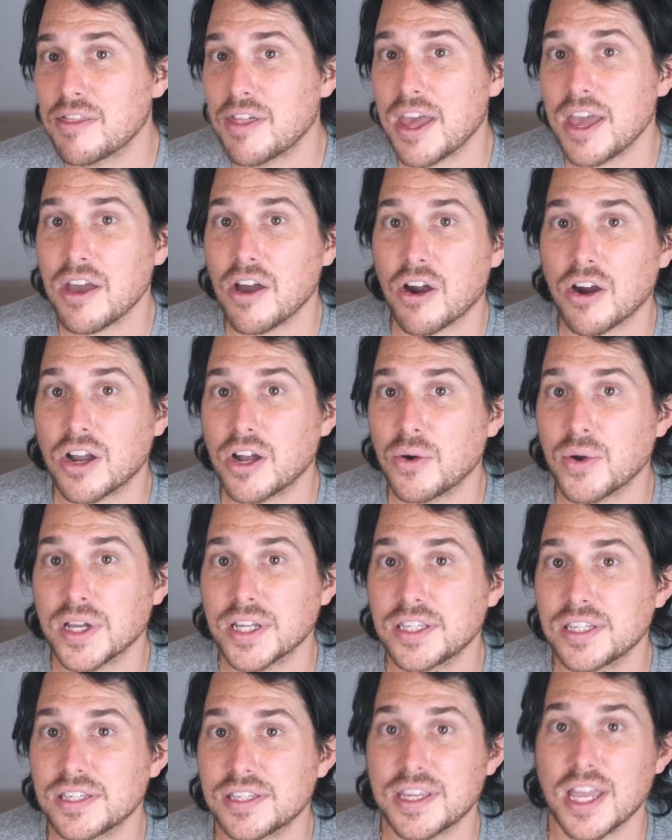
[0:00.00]
they are
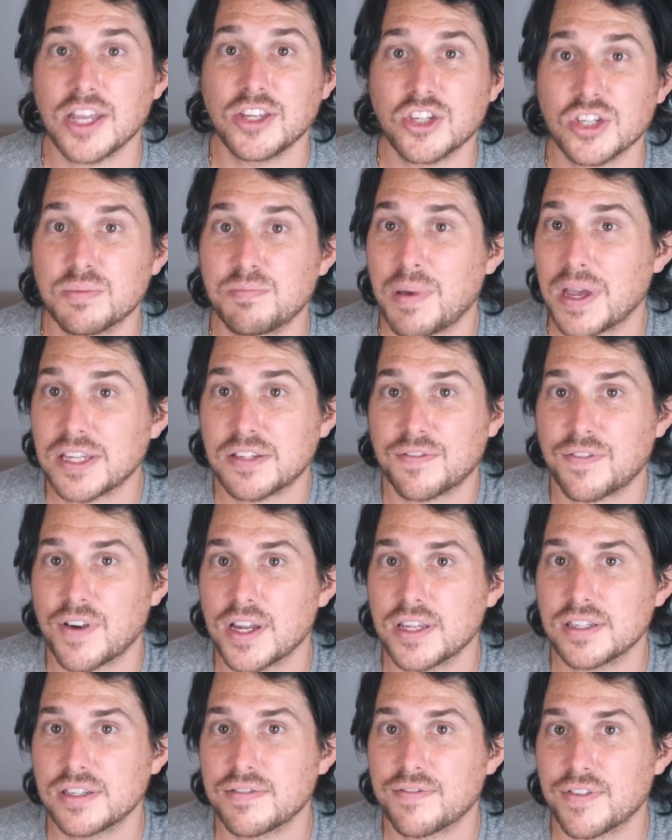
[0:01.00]
going to stay just best
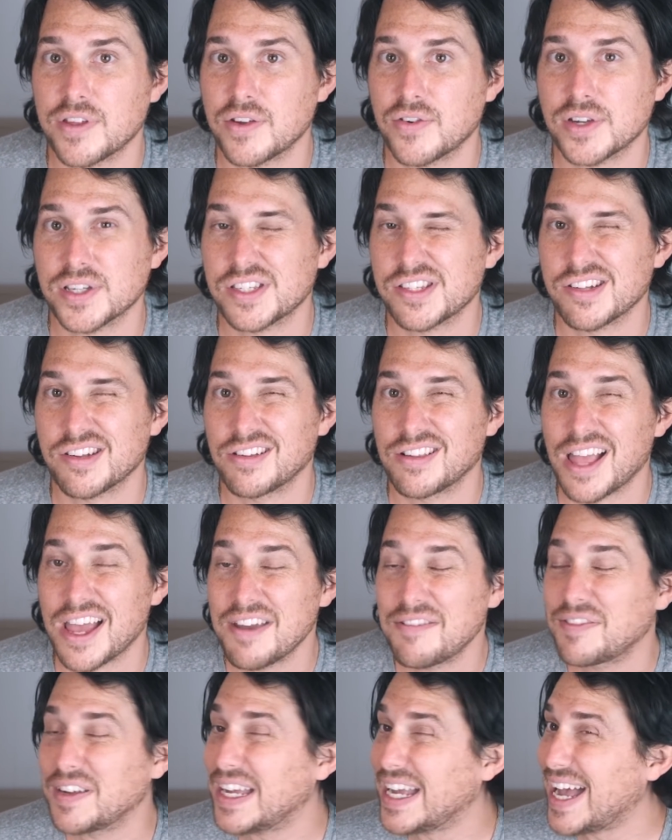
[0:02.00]
friends for the rest of their life?